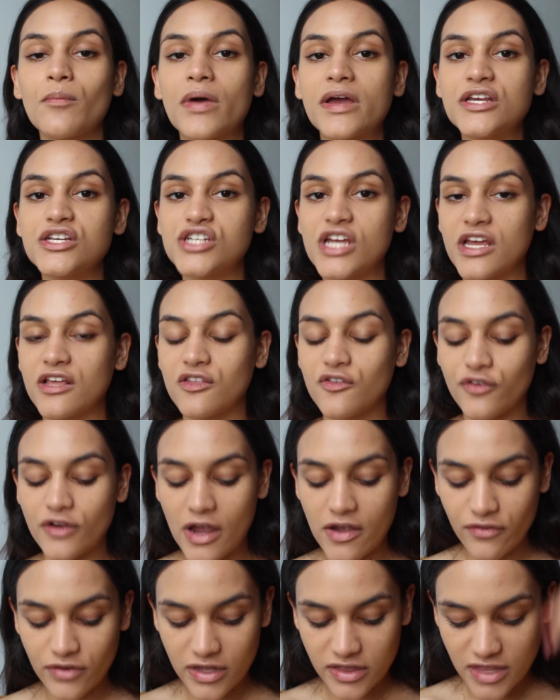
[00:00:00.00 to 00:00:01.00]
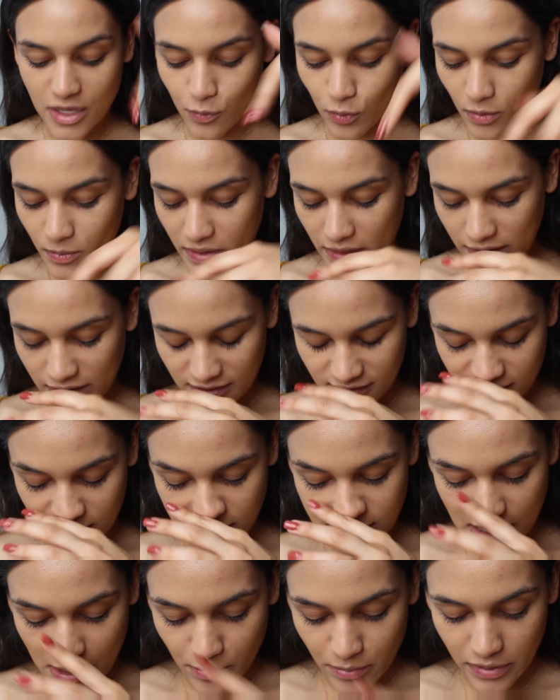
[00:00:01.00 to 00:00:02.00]
My shades for everything will be
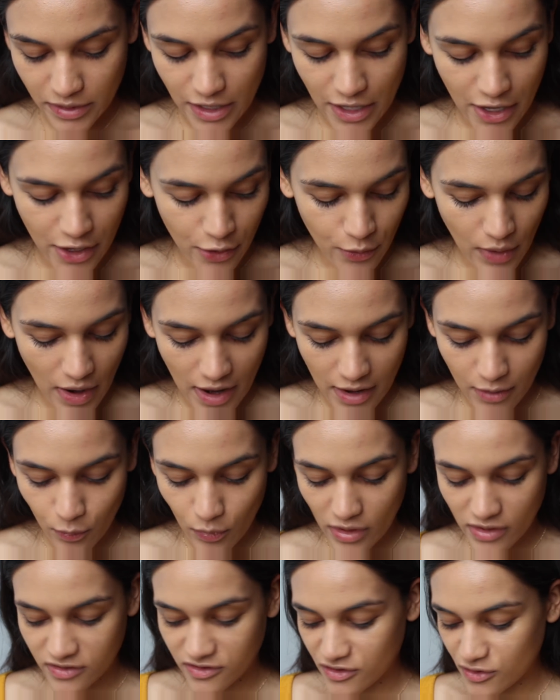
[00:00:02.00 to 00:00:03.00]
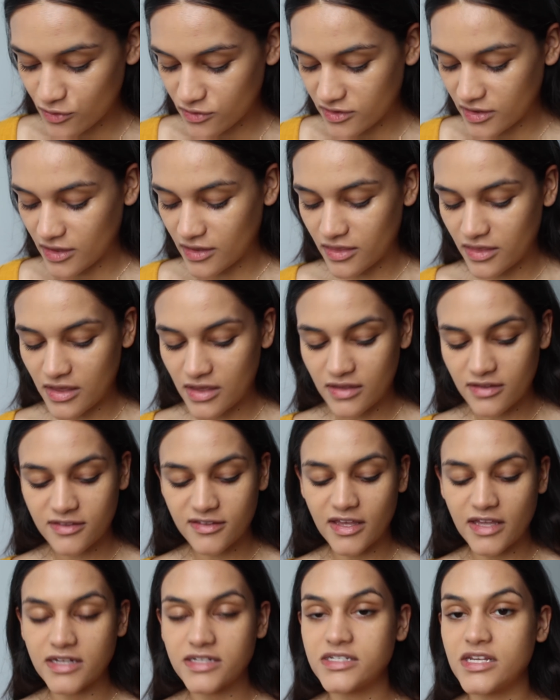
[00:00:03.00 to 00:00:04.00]
listed down below. I was using the
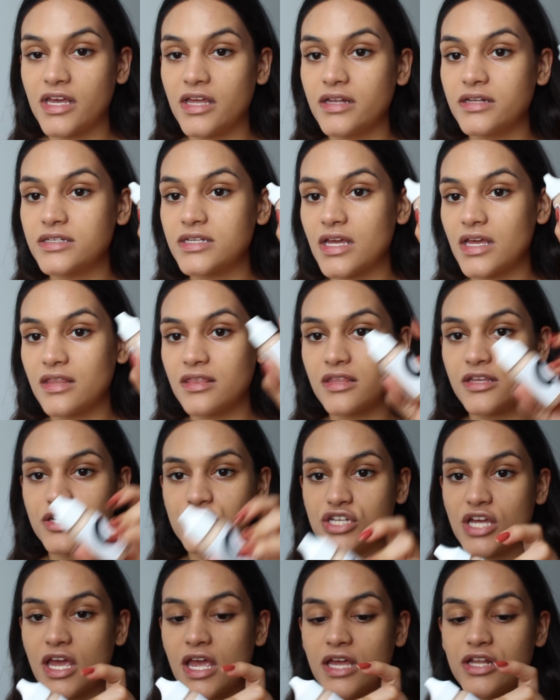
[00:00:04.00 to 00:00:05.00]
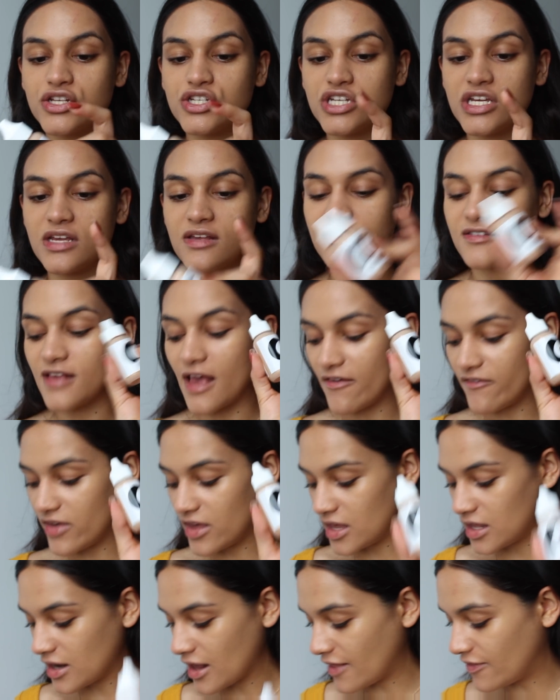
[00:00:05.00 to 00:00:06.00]
Skin Tint in the shade G7,
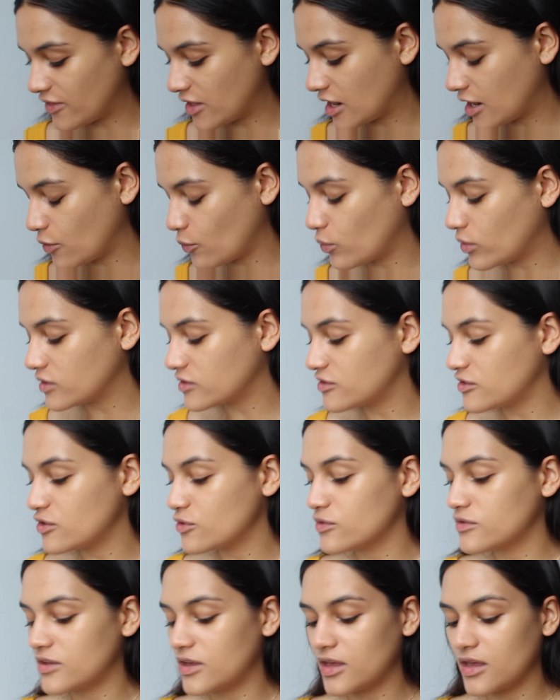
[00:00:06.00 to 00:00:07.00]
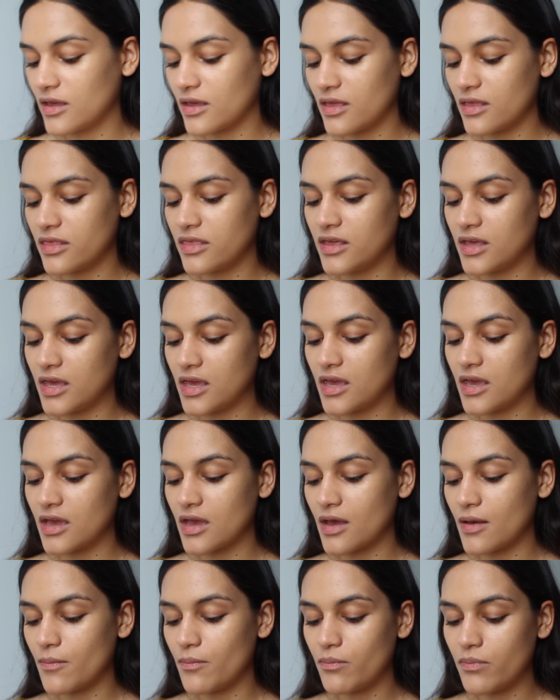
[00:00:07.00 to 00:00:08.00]
and then I was using
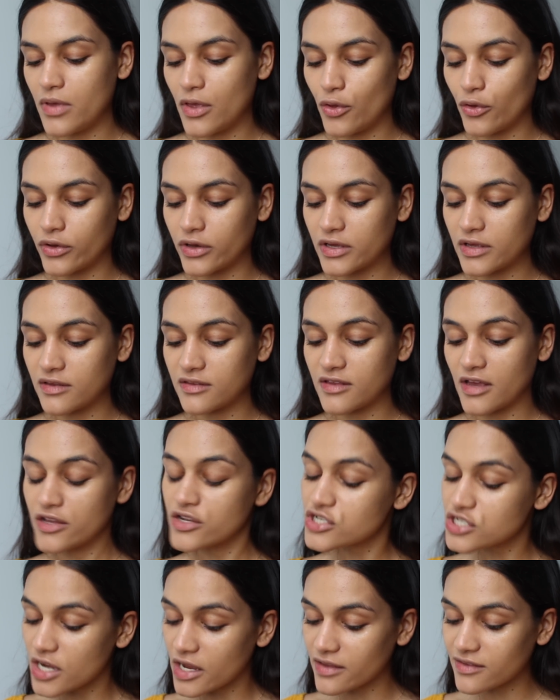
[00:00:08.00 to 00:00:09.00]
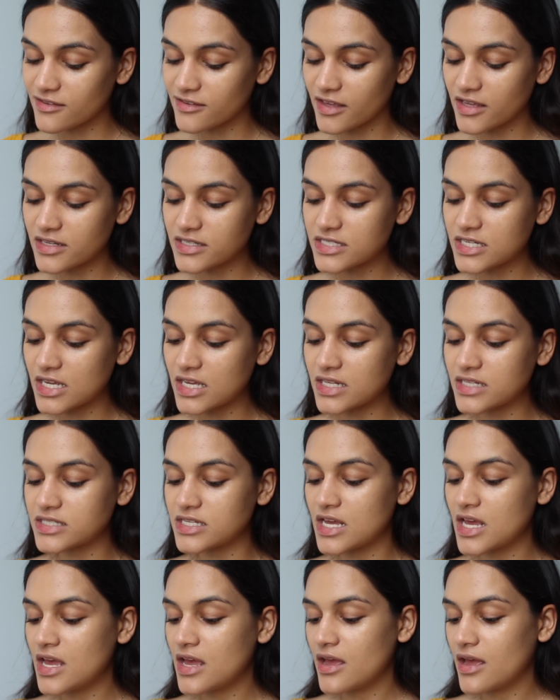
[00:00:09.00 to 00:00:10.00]
the Milk Sunshine Skin Tint
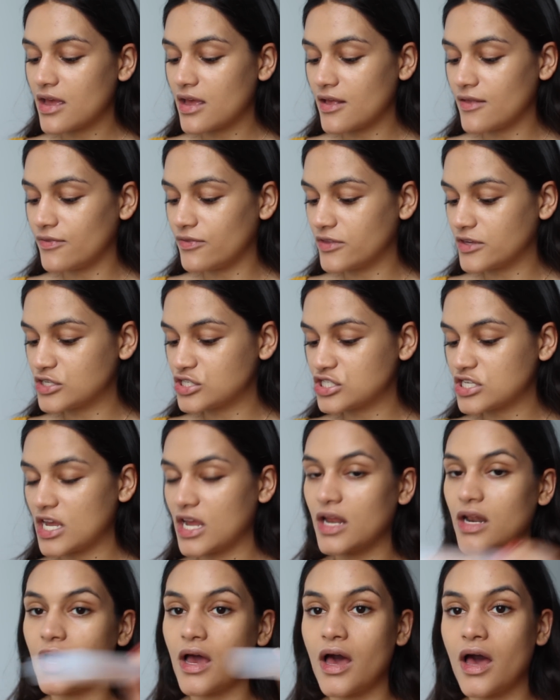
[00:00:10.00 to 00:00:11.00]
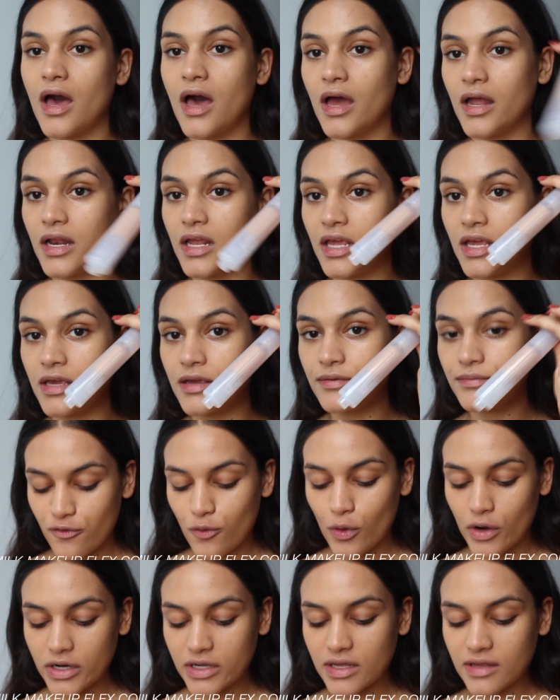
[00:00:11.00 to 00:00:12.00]
in the shade Honey.
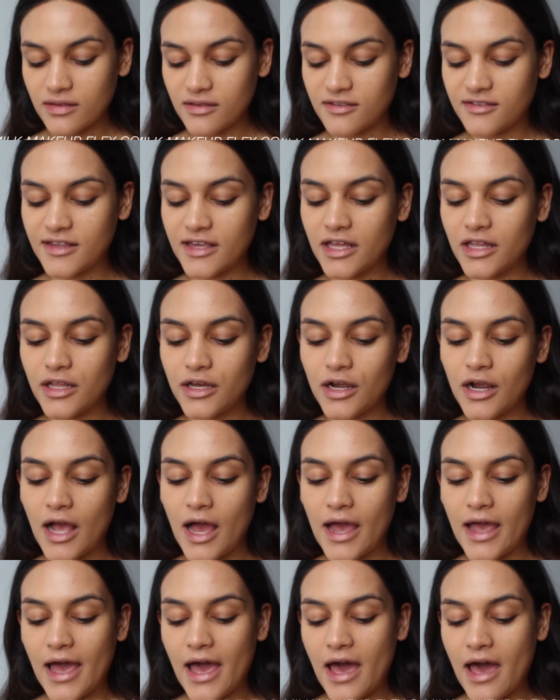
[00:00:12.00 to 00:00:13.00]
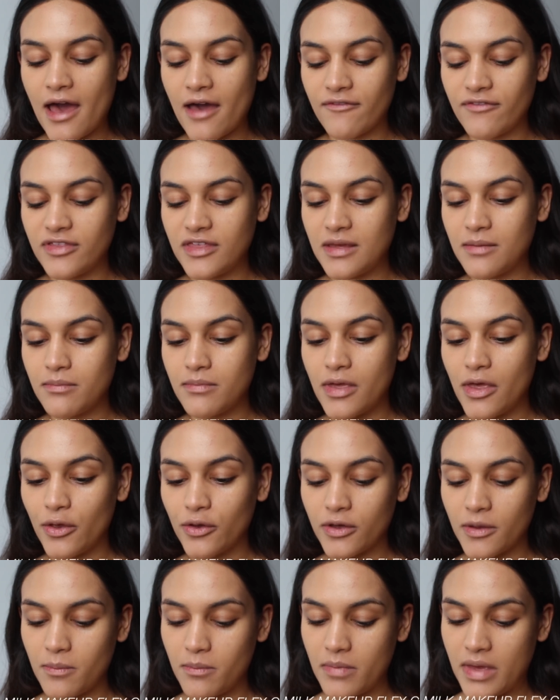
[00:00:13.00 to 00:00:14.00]
For concealer, I have the
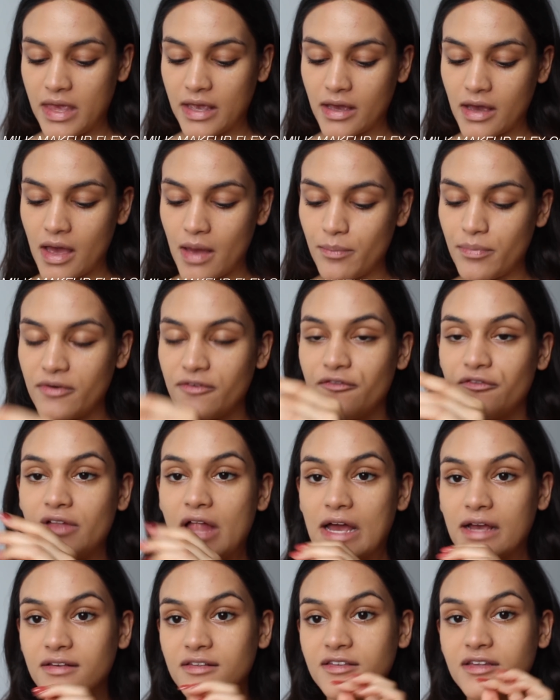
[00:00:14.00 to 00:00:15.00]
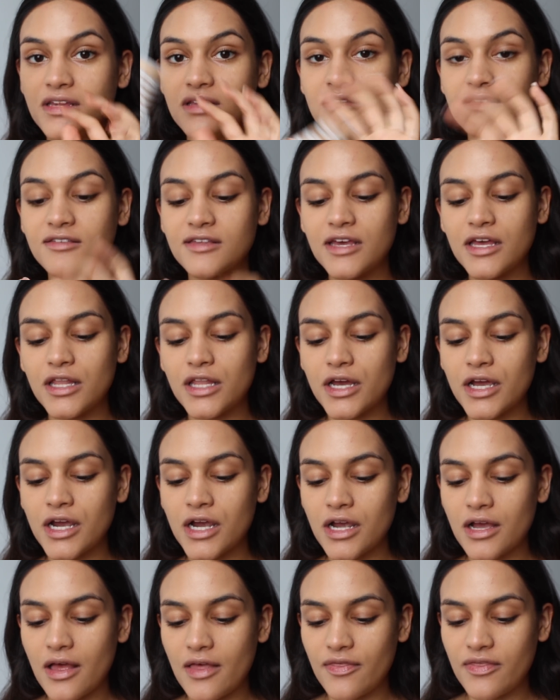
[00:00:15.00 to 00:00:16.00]
Milk Makeup Flex
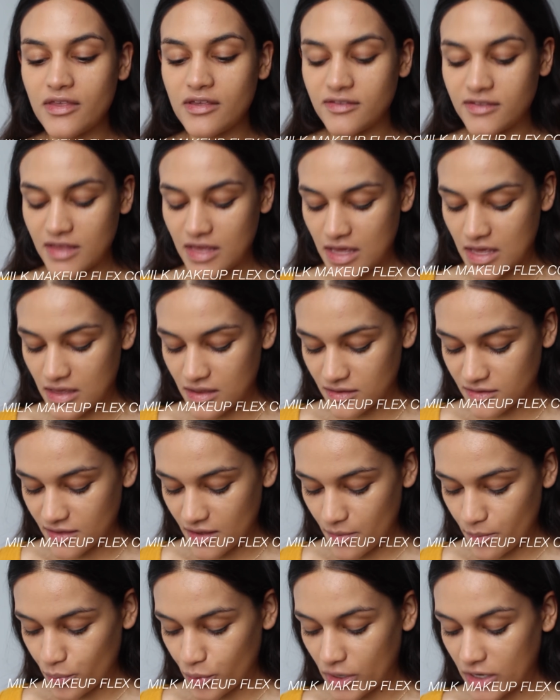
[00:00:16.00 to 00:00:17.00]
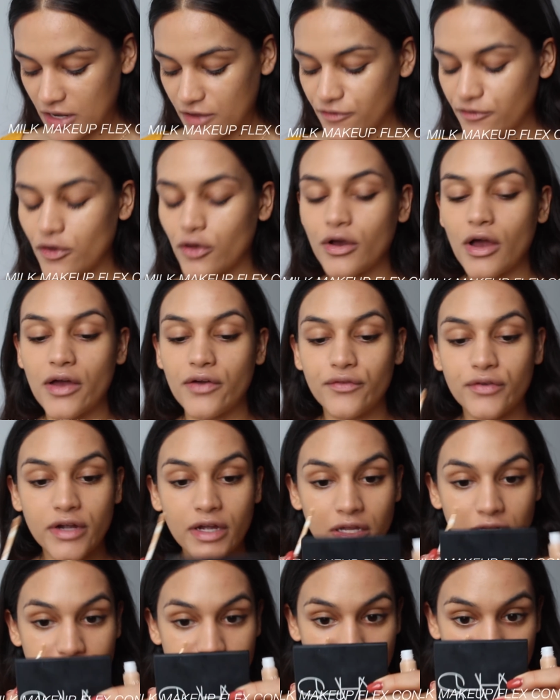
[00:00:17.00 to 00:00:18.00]
Concealer, and this is pretty full
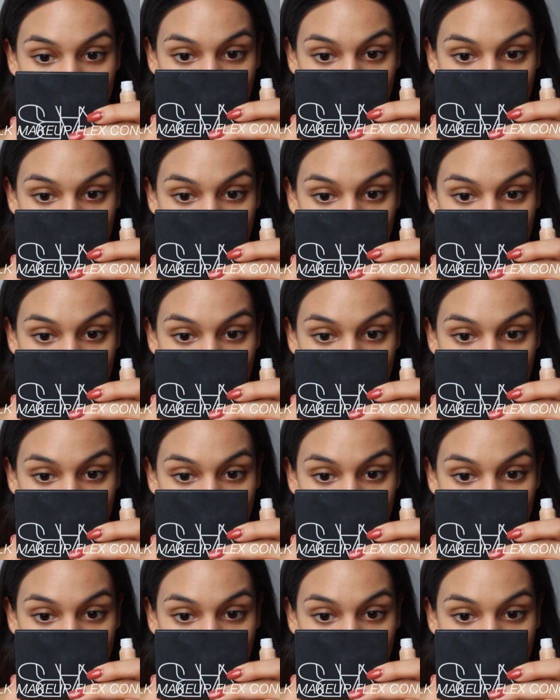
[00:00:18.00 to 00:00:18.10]
coverage.